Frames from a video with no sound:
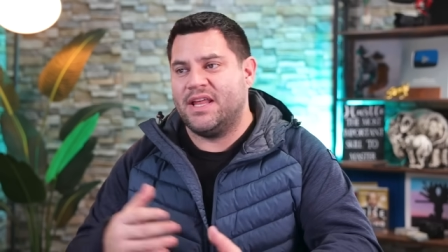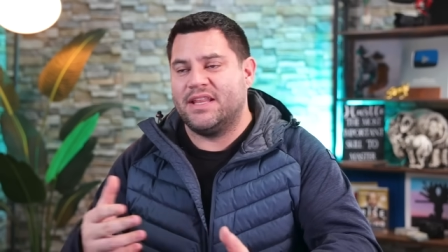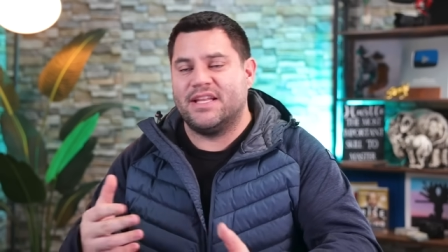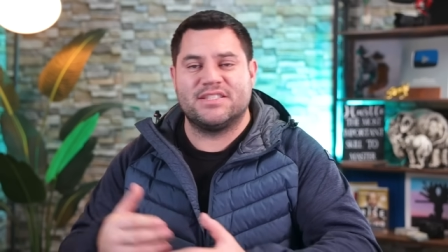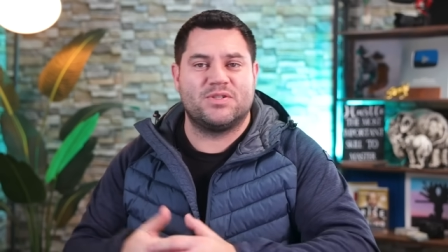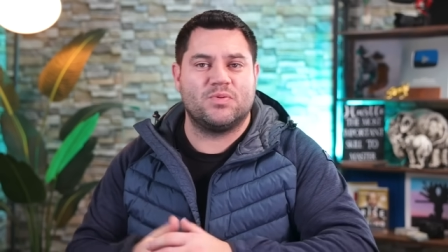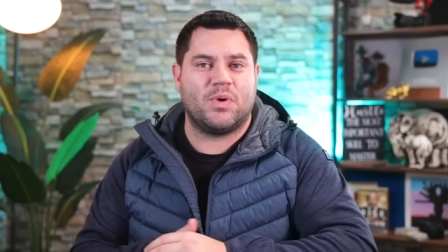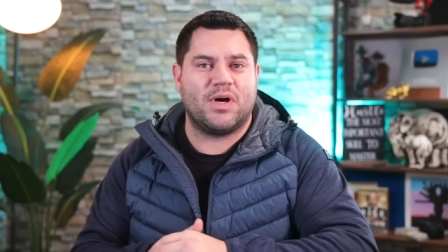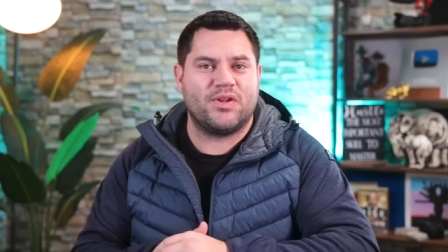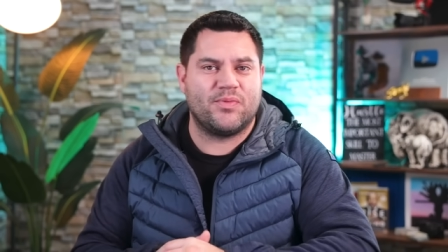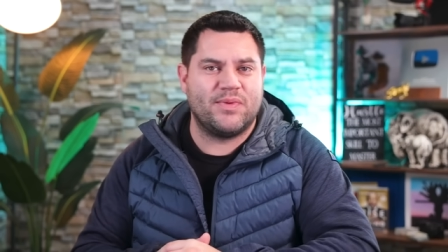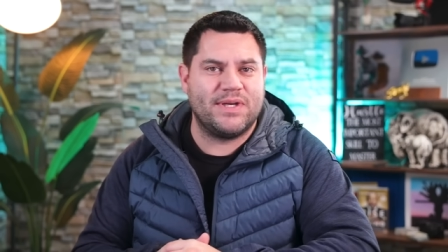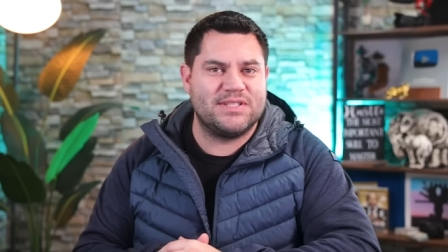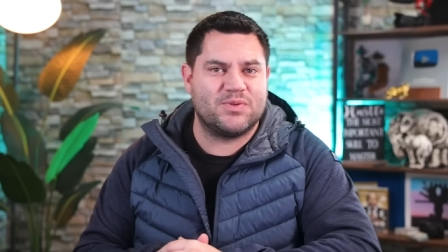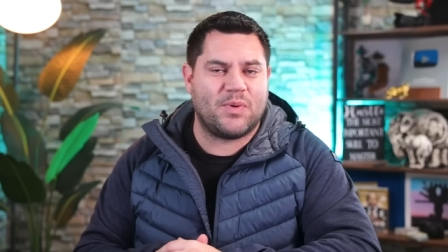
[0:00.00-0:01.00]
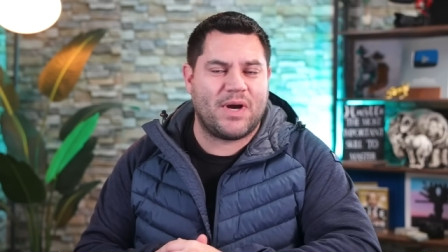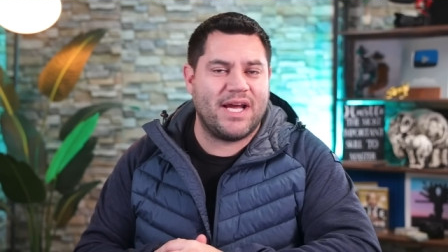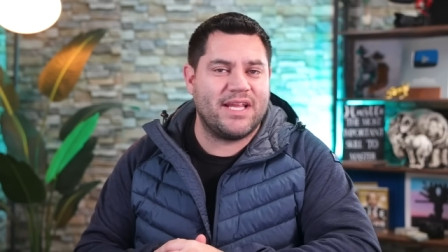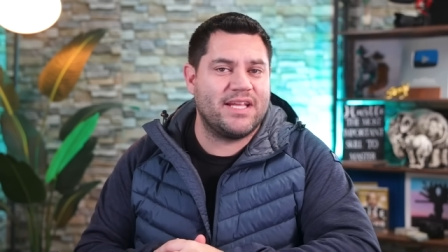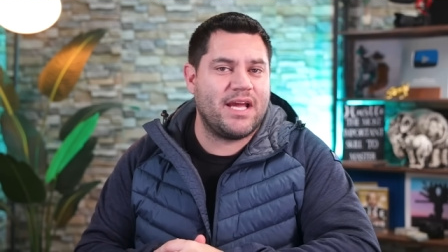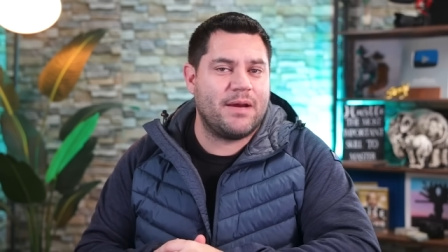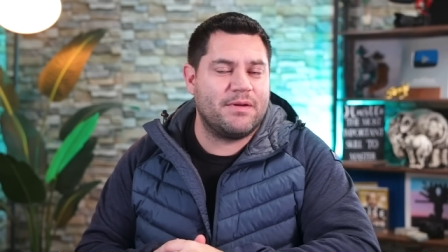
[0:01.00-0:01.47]
This is one of the reasons why
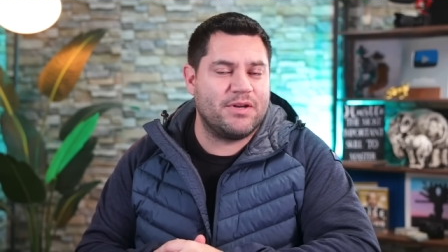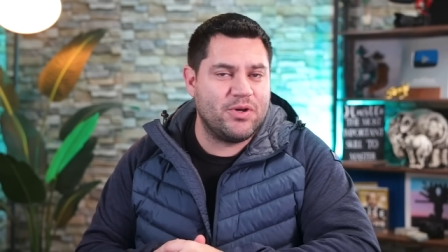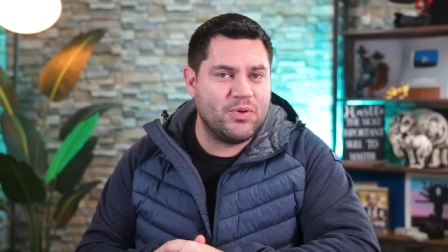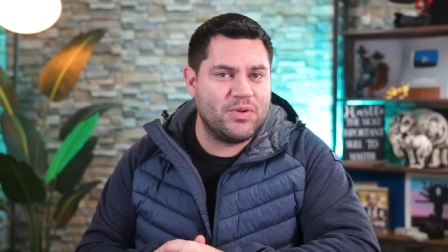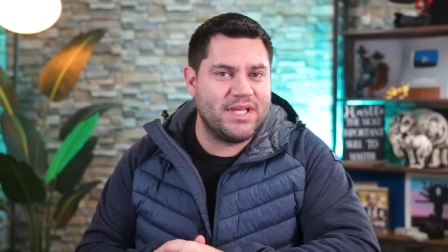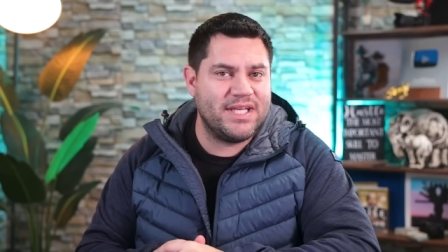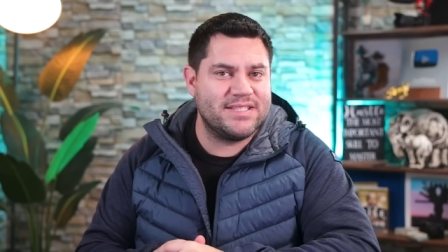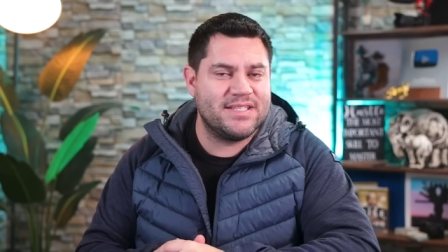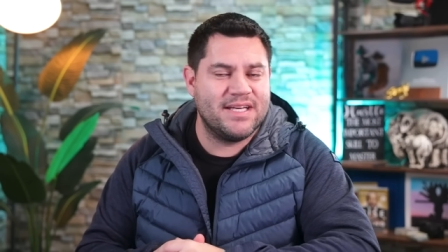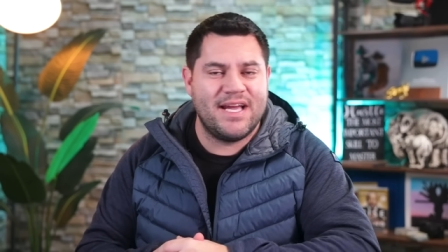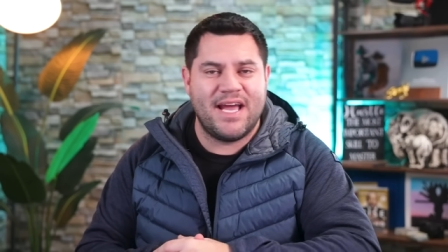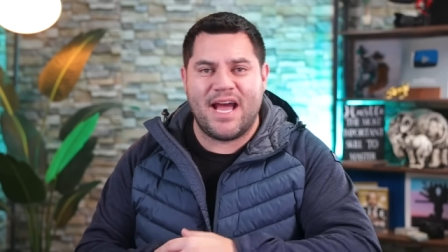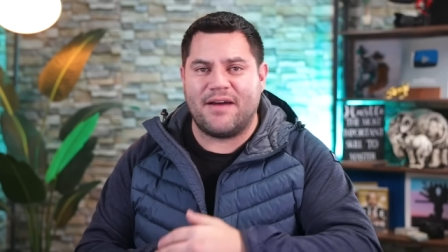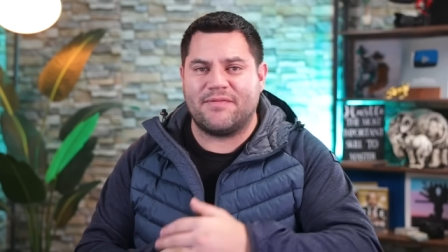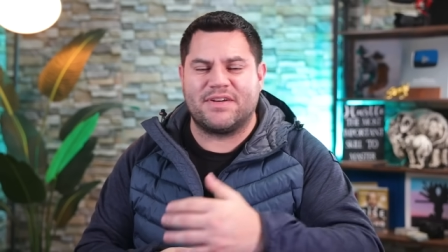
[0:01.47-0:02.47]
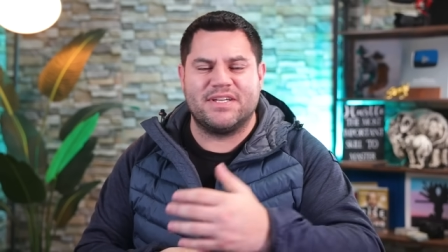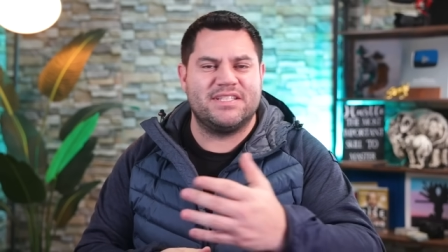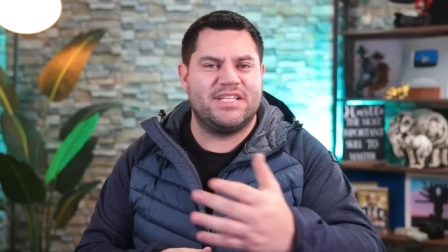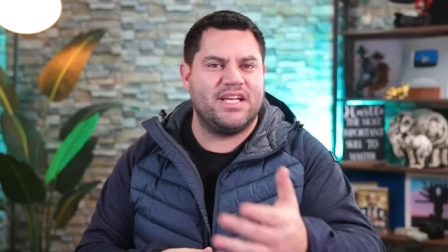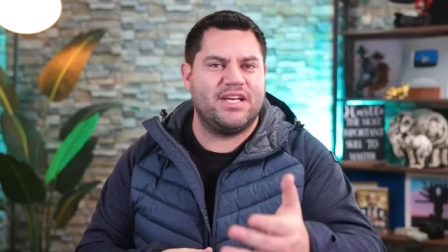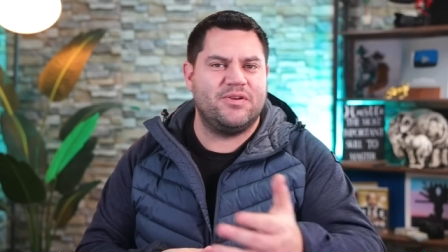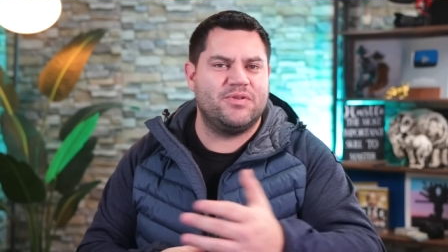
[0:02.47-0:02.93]
the Yemen Houthis have
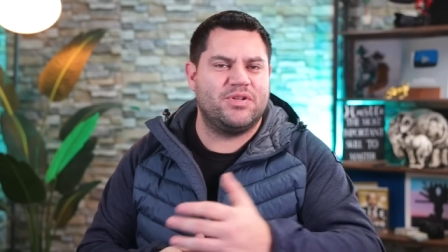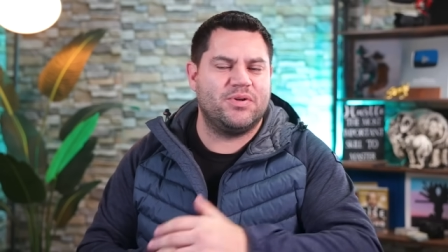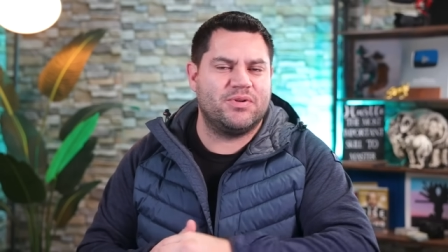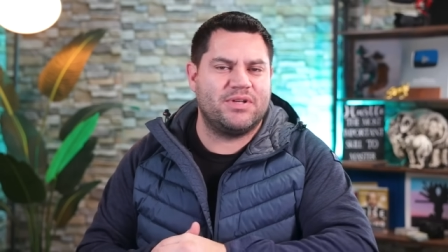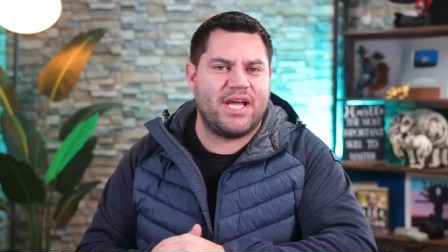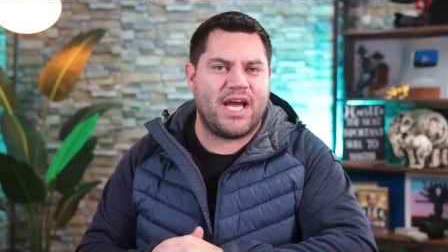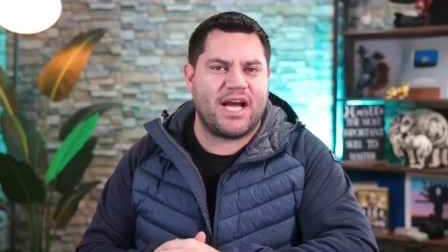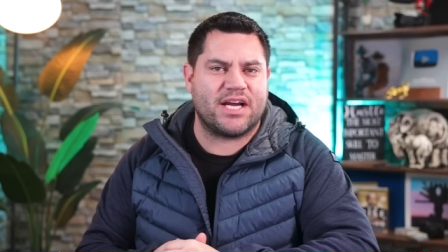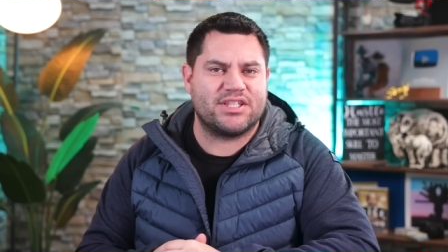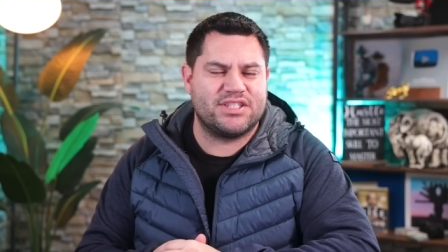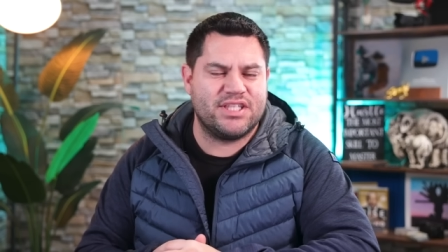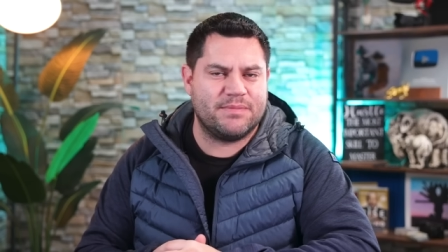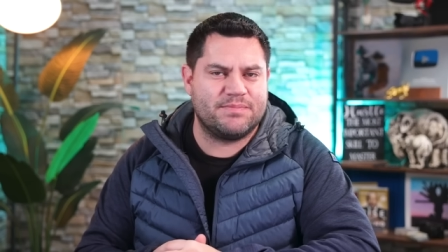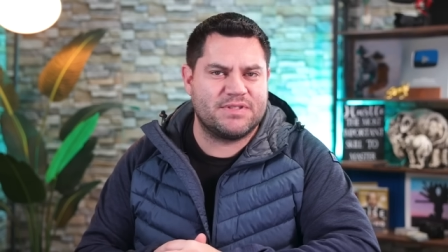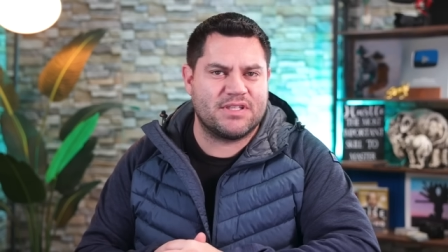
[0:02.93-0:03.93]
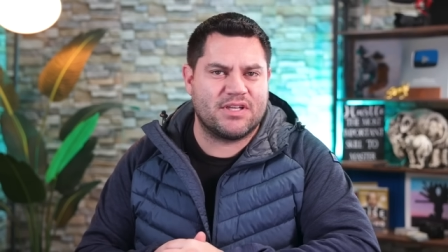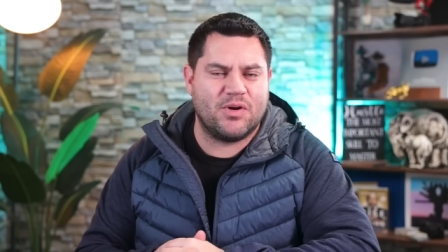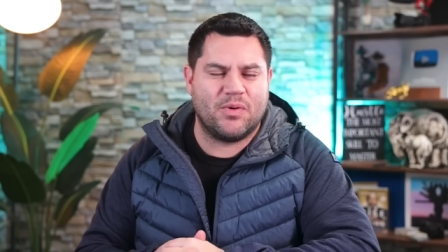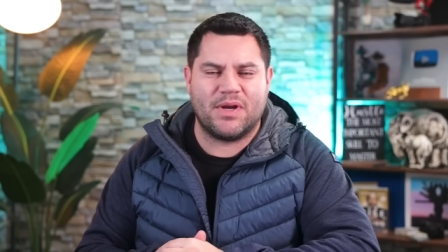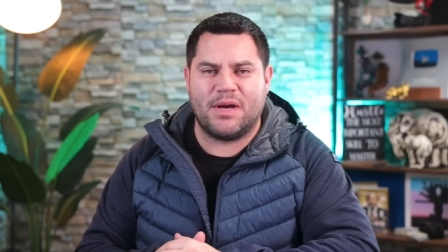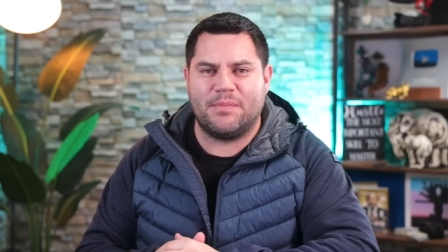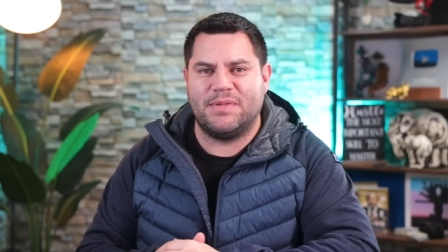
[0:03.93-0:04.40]
continued to attack ships
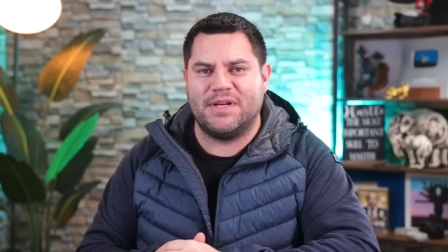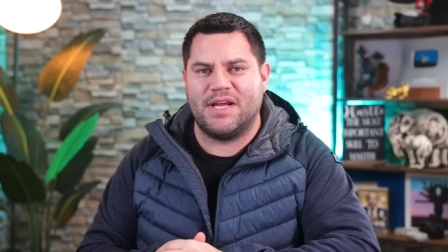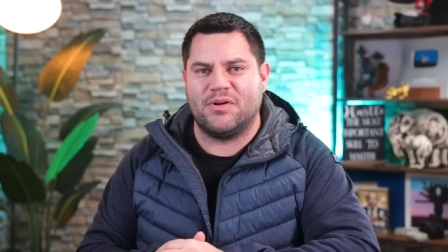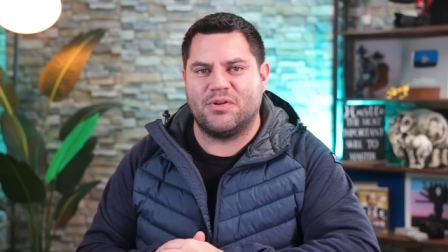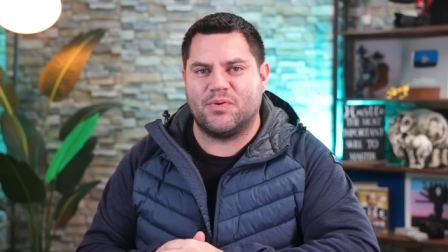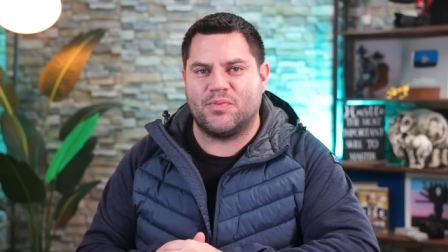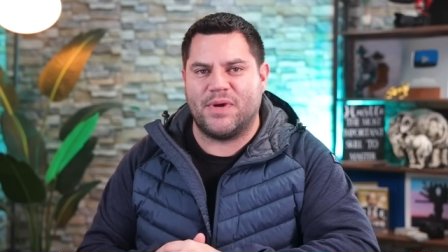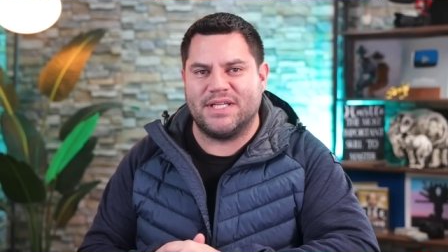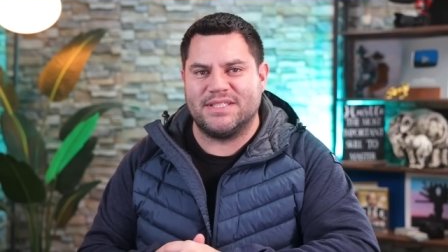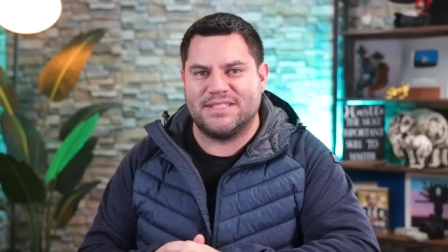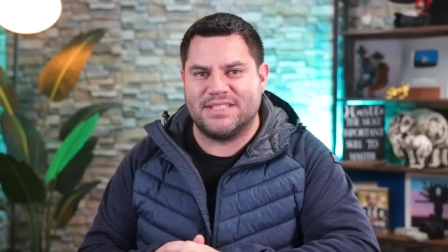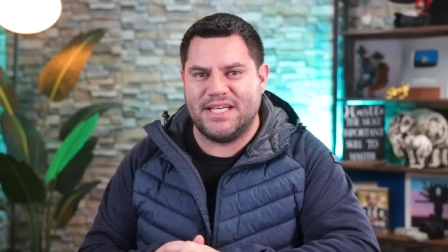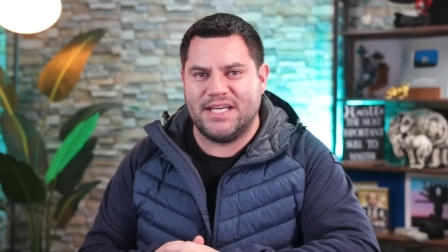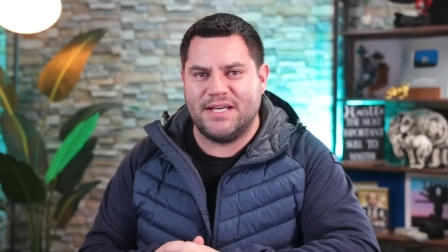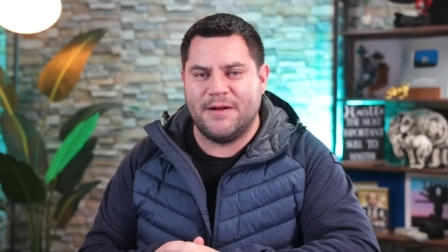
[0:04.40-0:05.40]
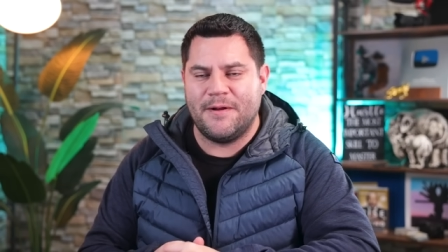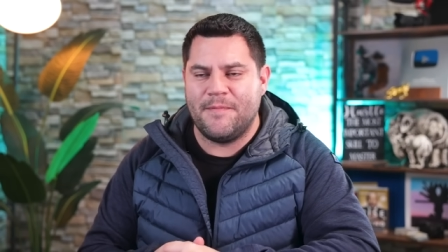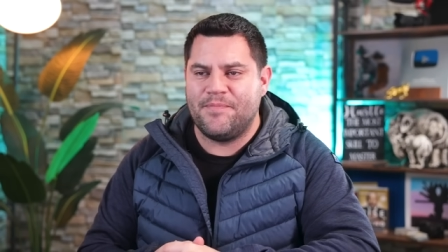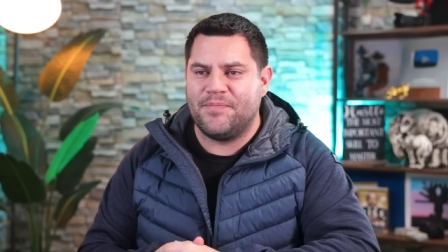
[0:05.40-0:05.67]
going up and down the Red Sea.